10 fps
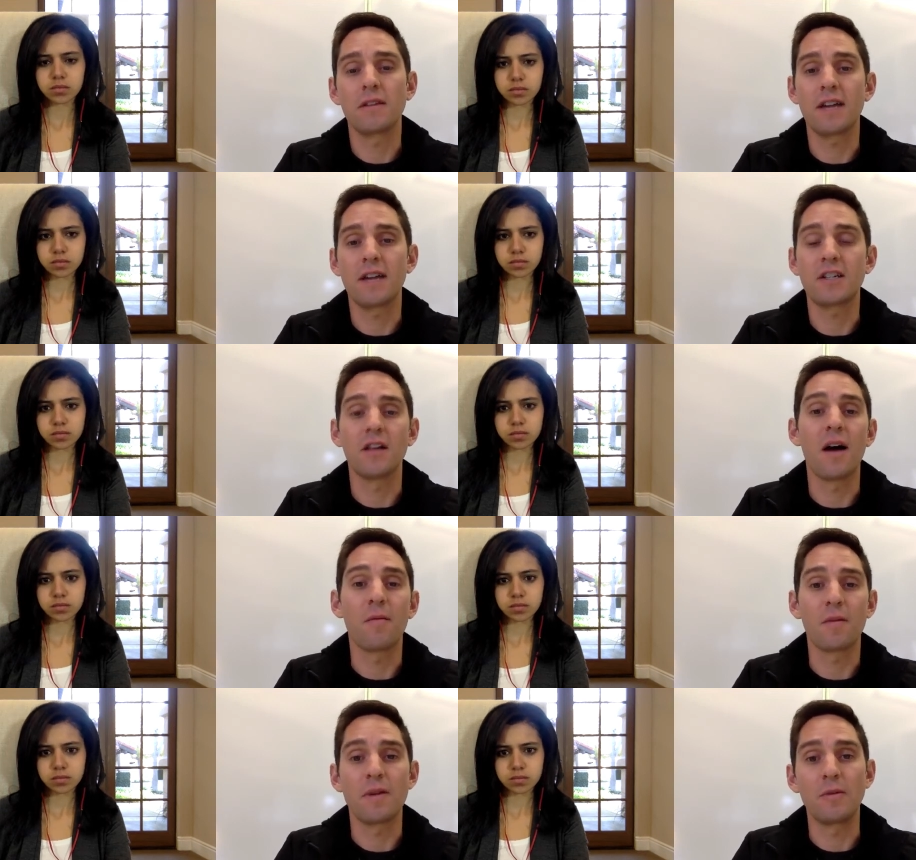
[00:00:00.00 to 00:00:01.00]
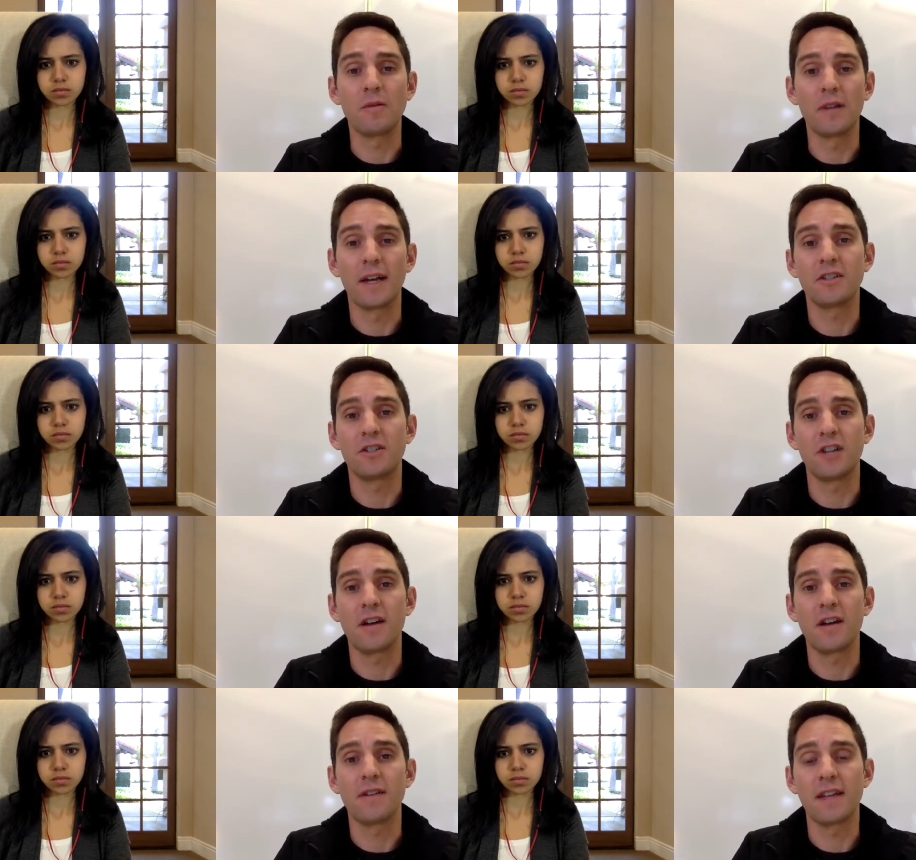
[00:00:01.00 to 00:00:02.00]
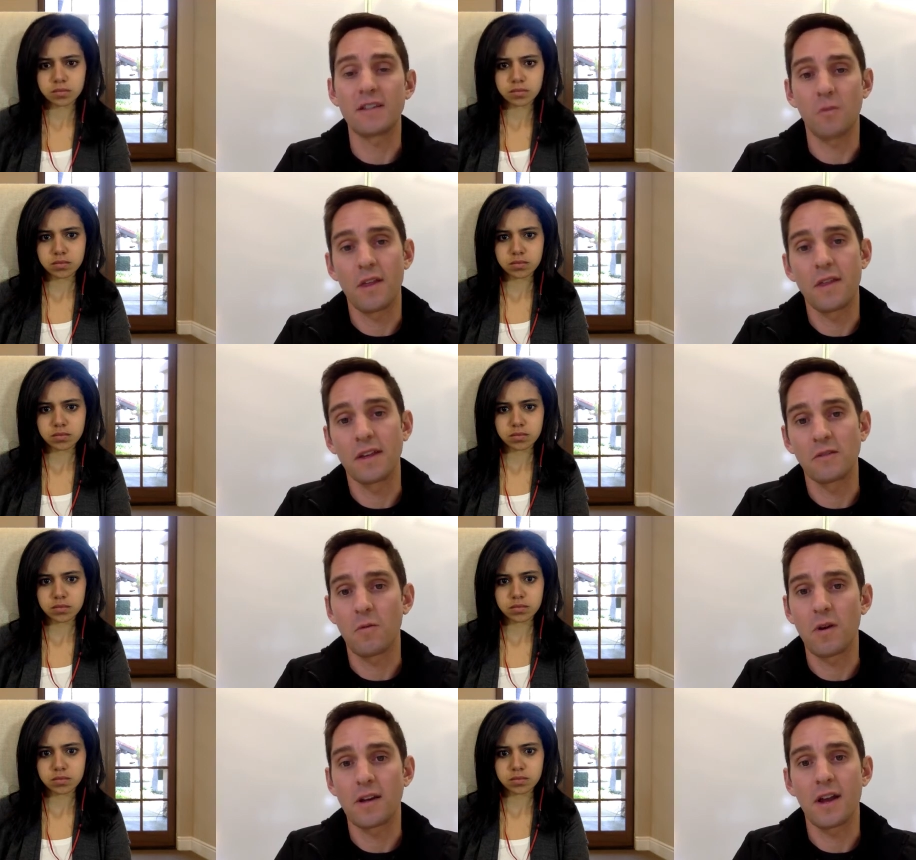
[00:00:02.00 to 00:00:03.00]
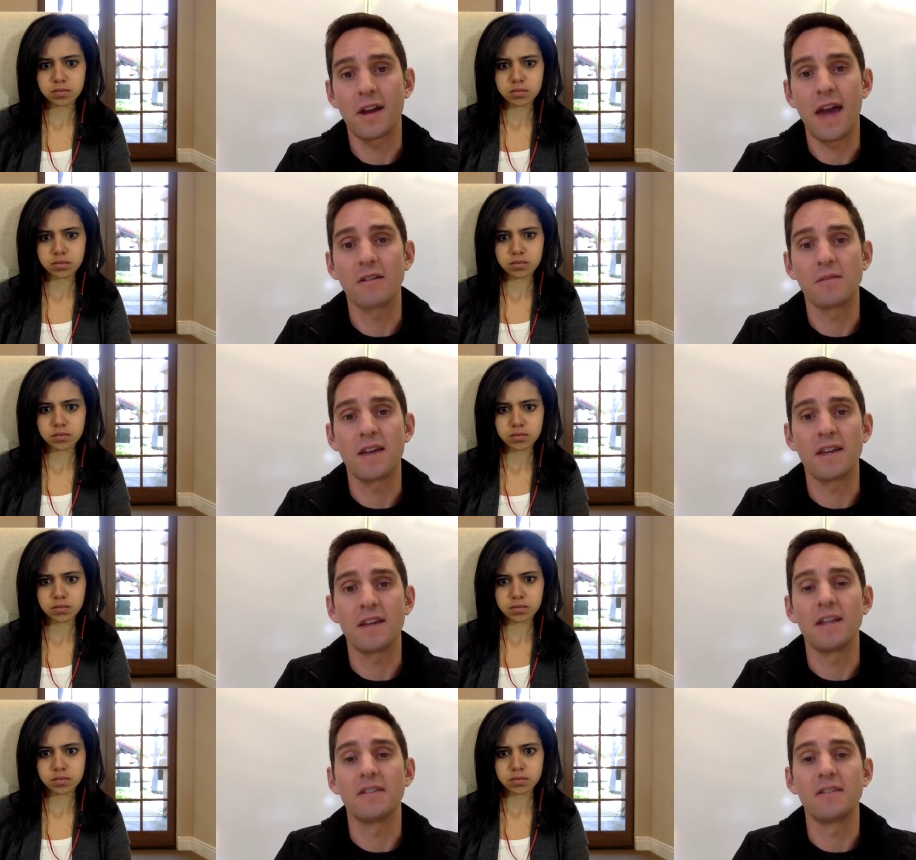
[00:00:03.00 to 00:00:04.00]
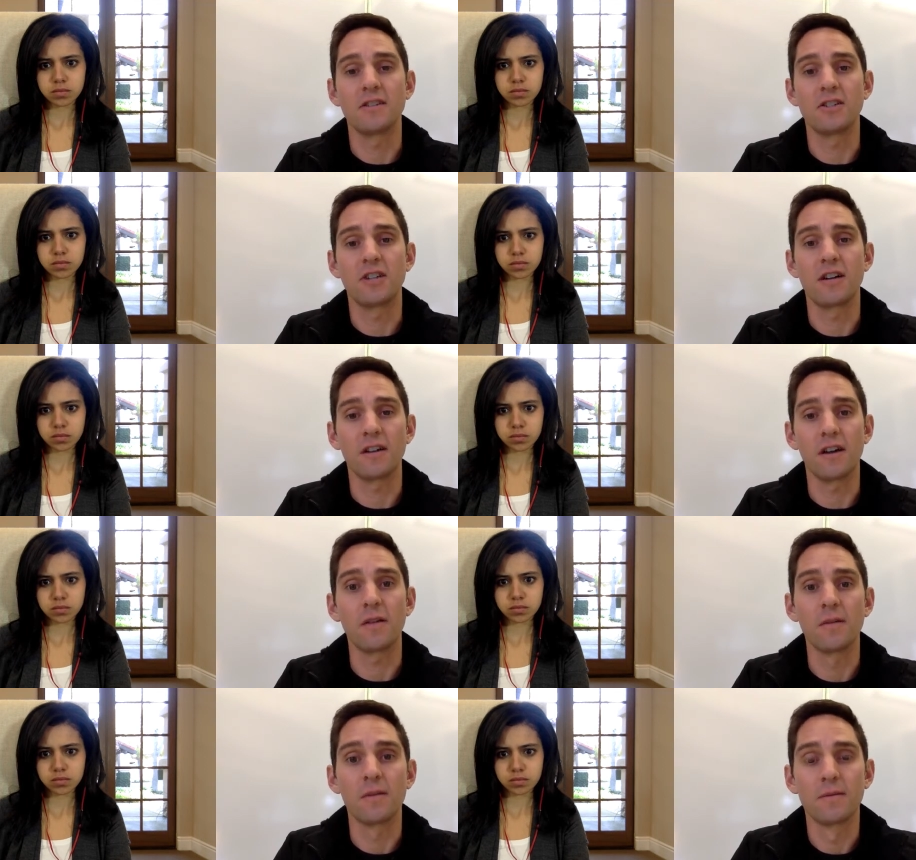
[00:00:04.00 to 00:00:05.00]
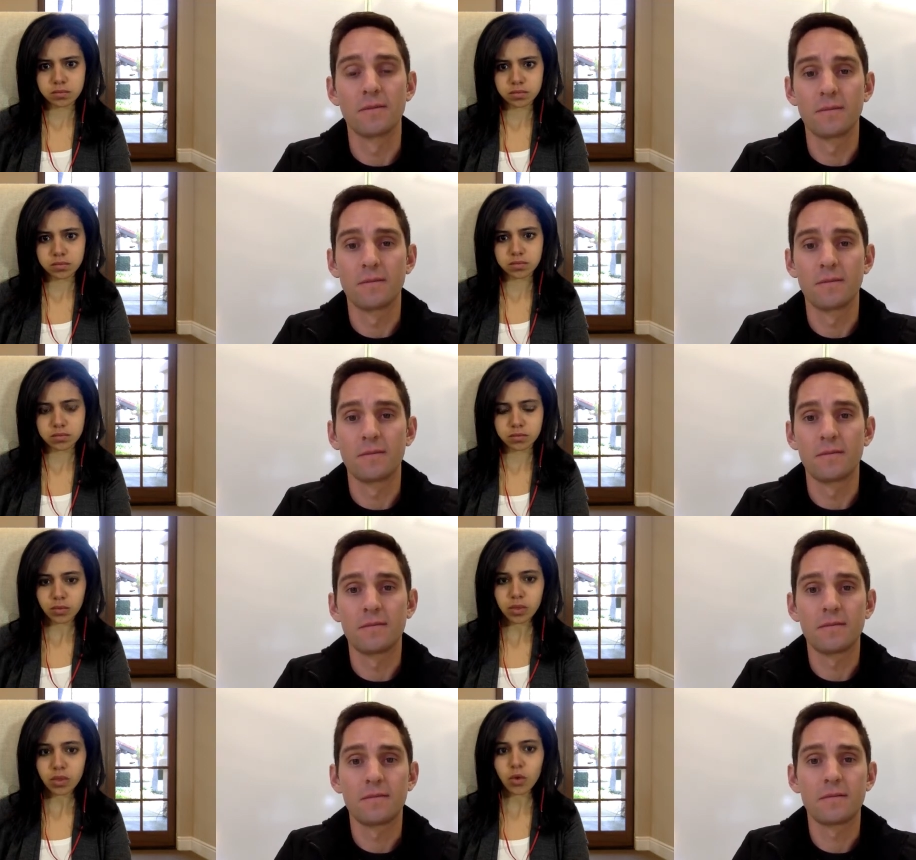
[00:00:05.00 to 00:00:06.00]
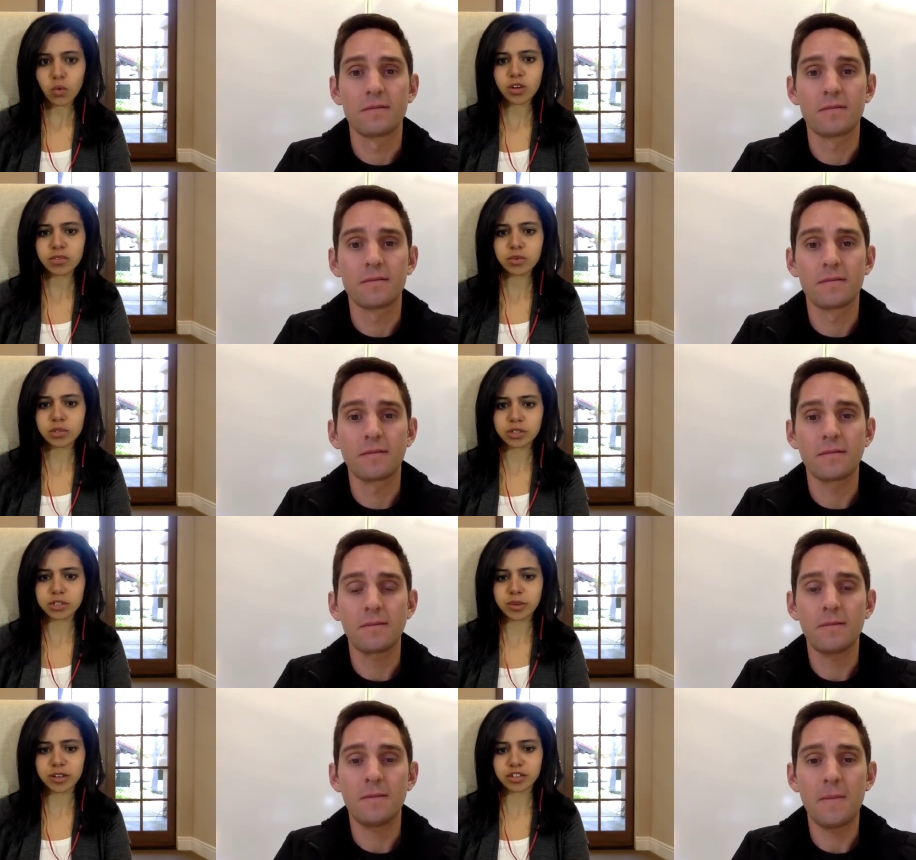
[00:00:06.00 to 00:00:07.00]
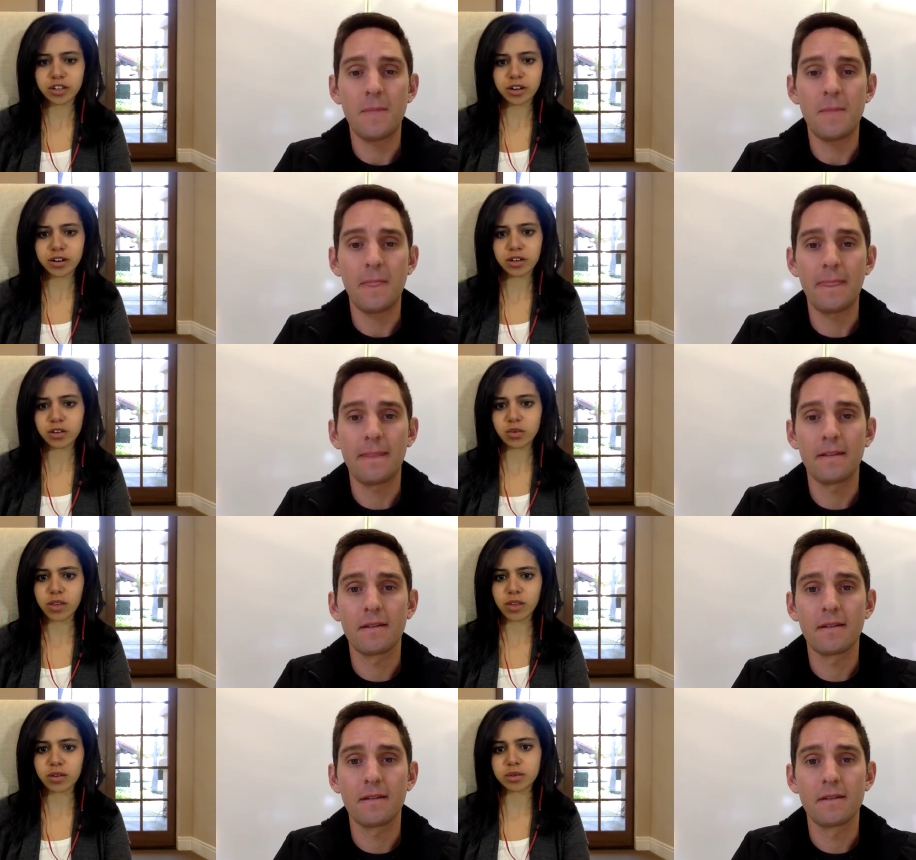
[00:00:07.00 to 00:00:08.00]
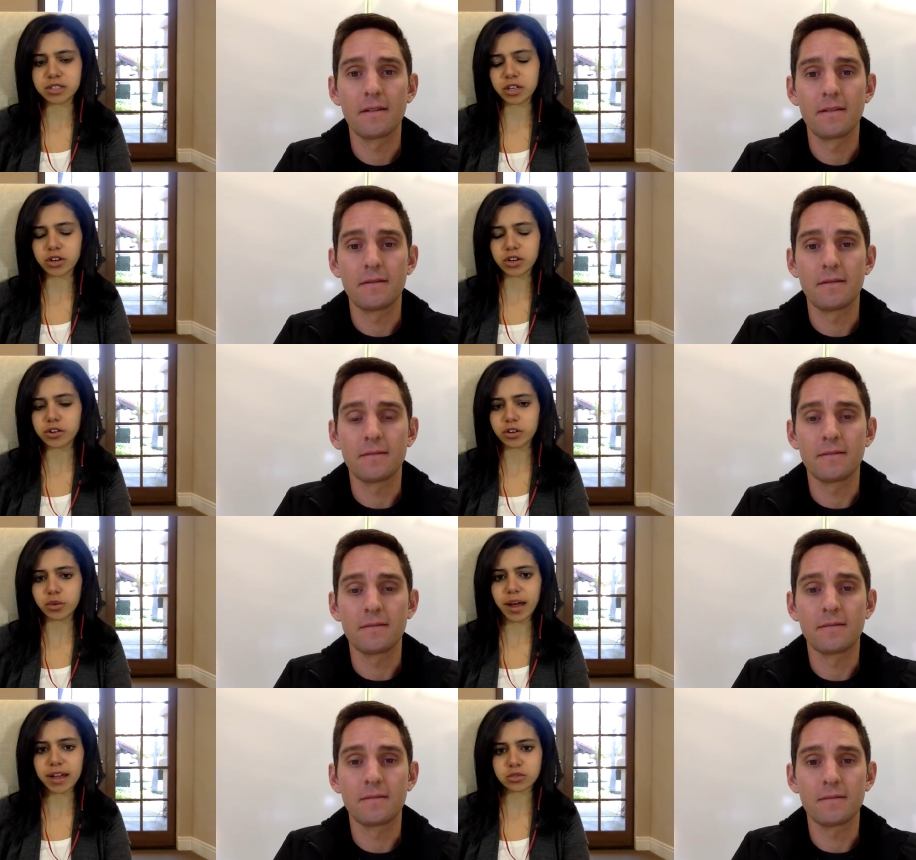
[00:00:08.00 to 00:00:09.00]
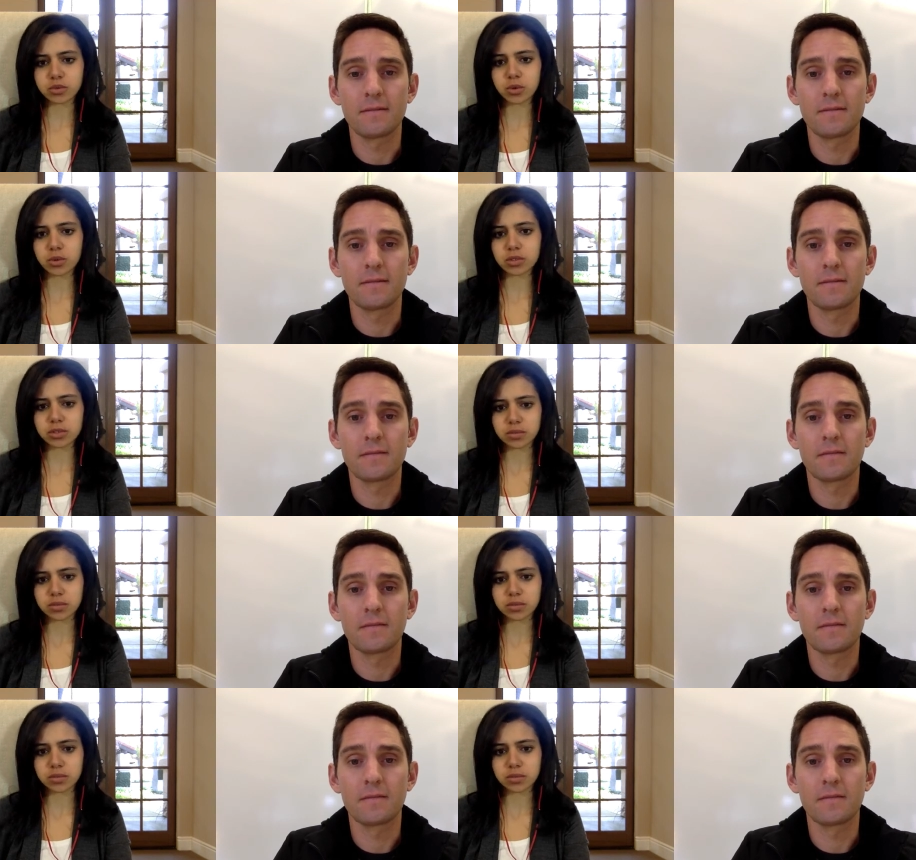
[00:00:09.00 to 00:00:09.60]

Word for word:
Speaker 1: there's actually a lot more people who'd like to share, and that's one of the things we're working on now, is making it easier to share and go.
Speaker 2: What have you learned about sharing, whether it was here or in your past roles?